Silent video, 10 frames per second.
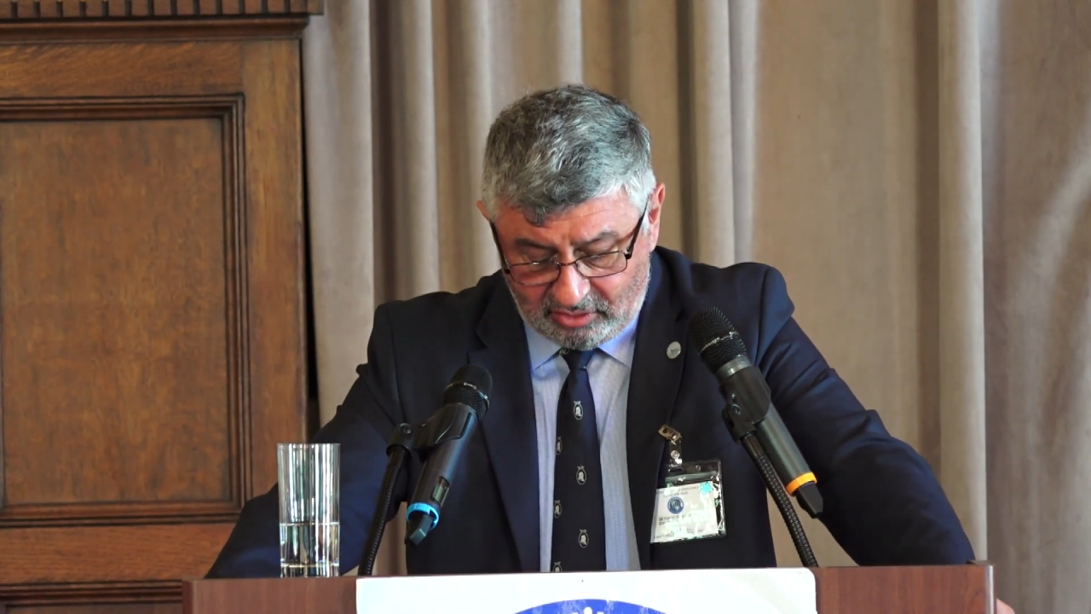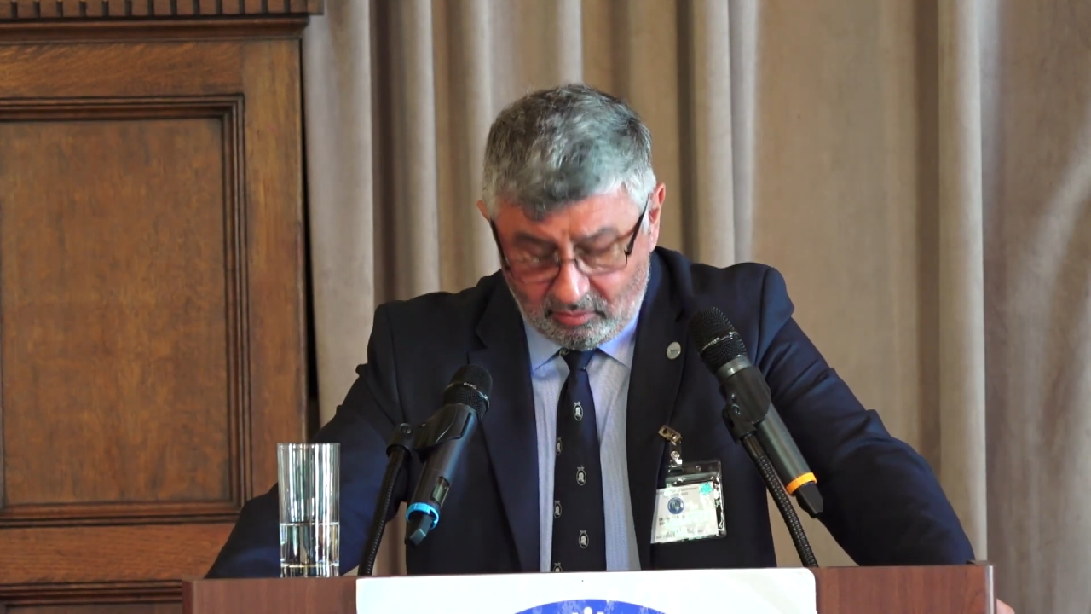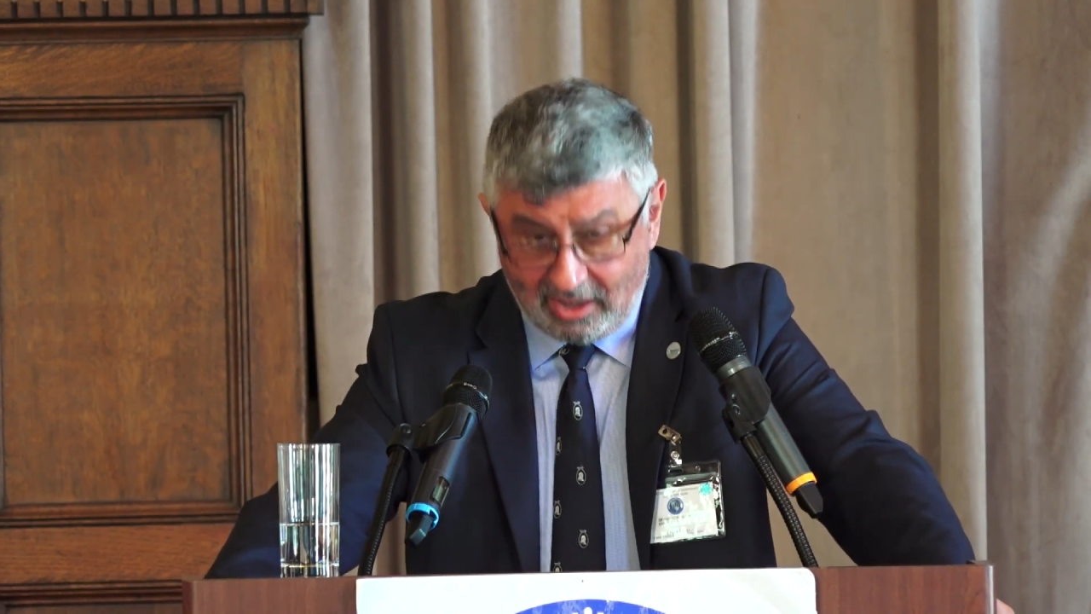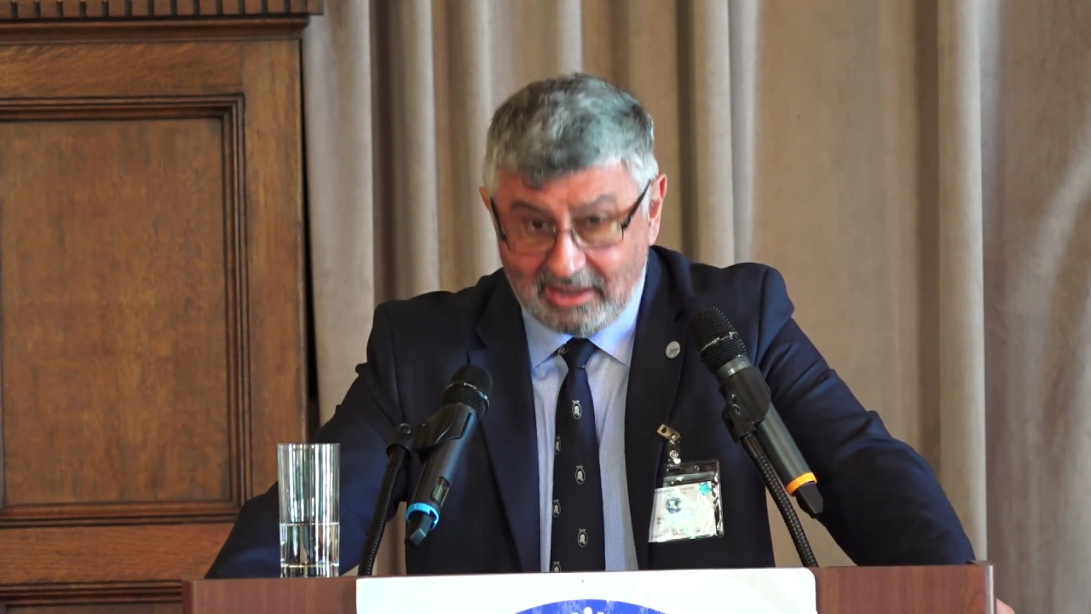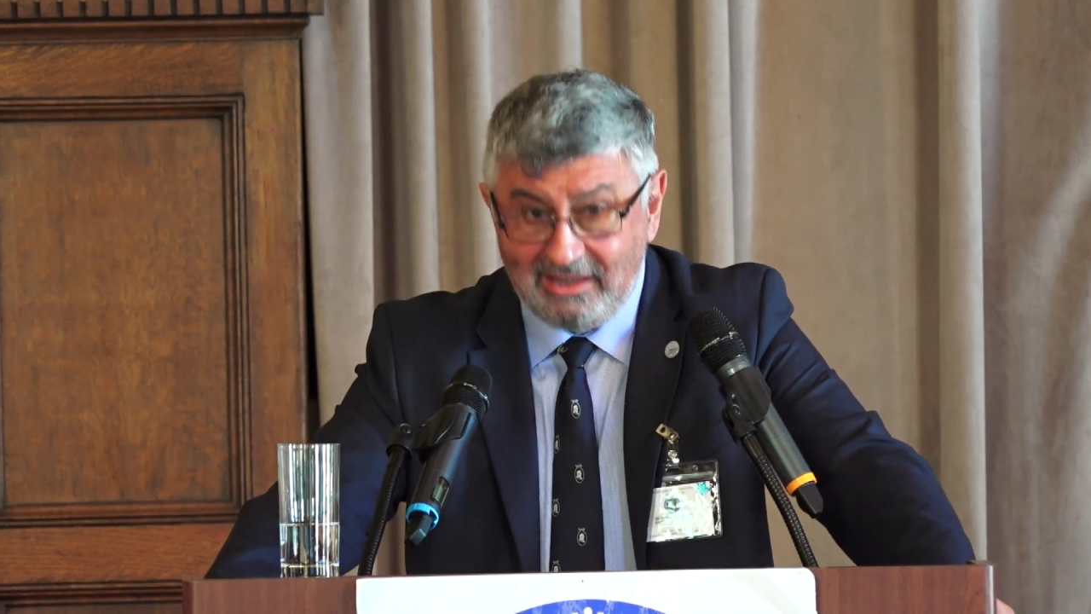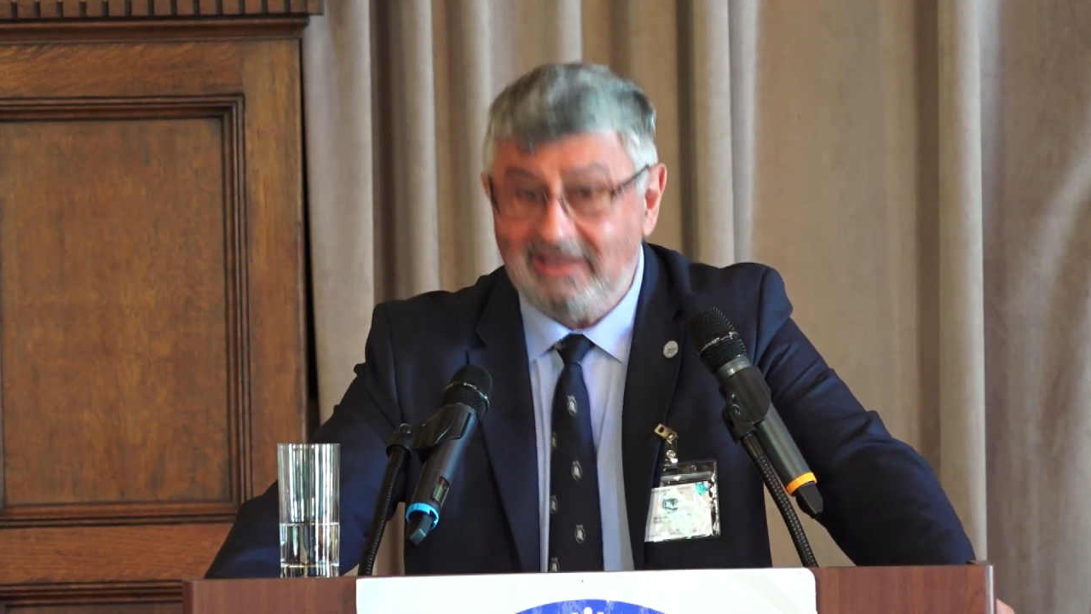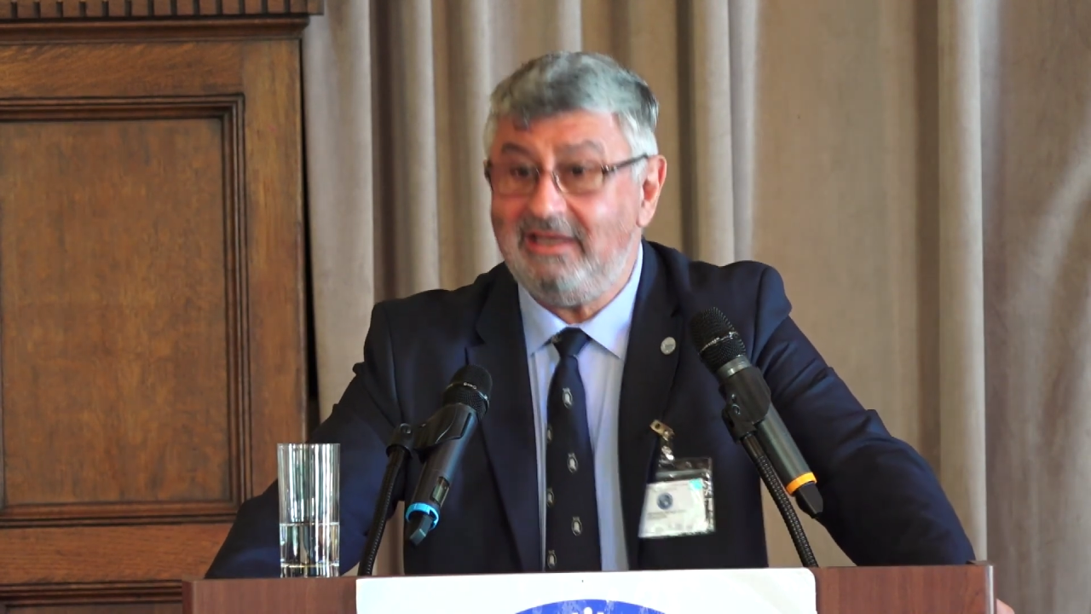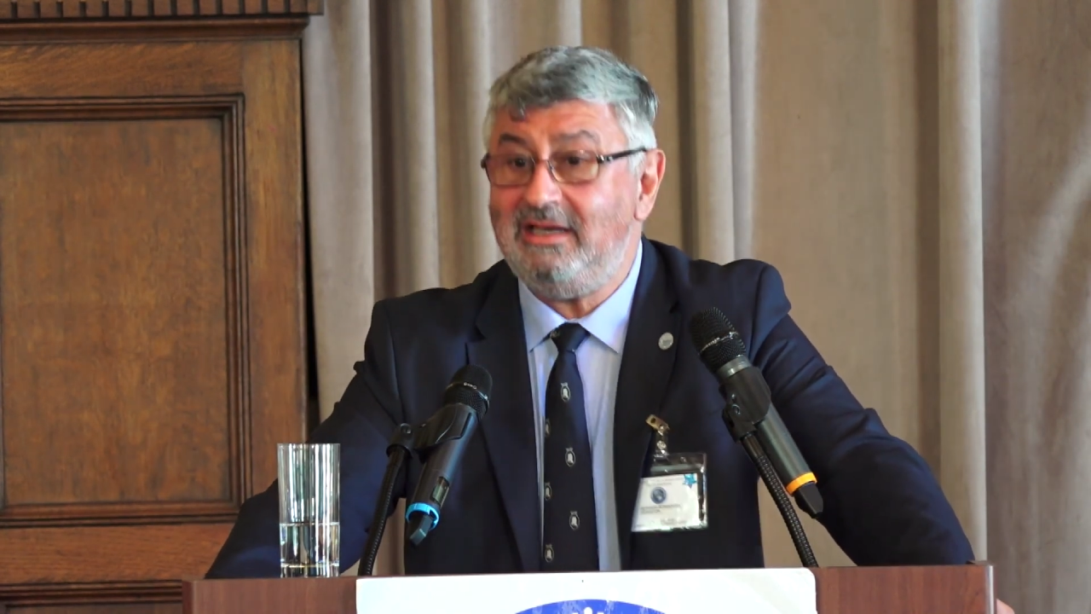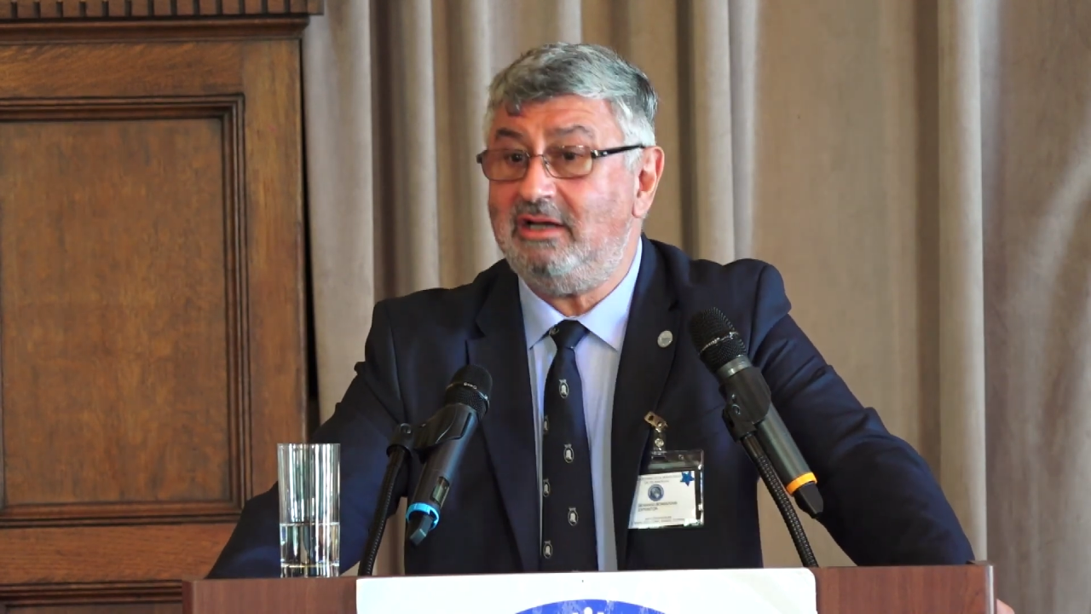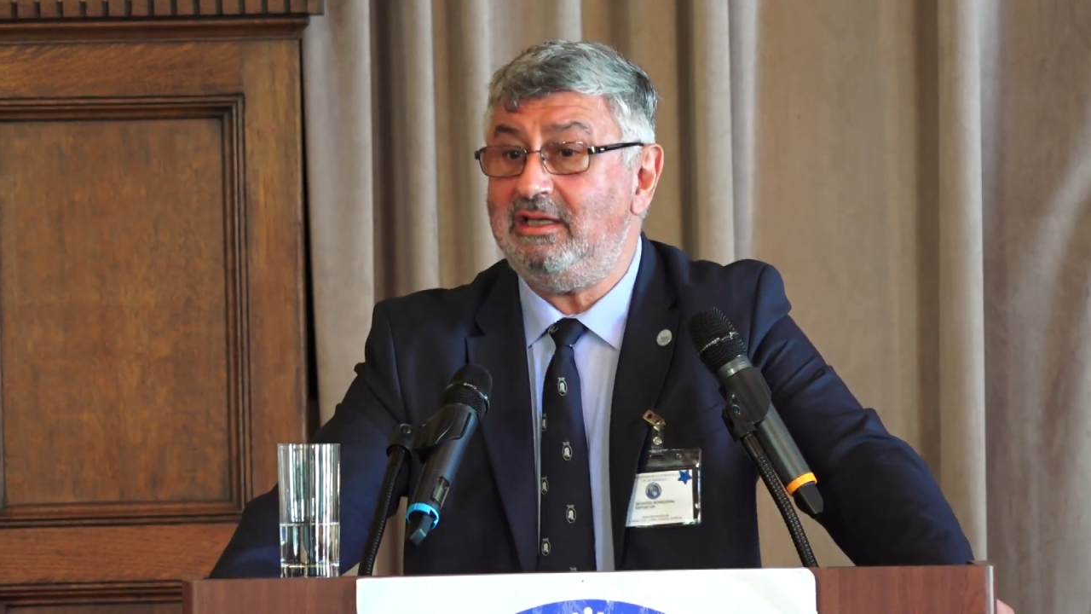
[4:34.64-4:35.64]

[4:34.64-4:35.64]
approved the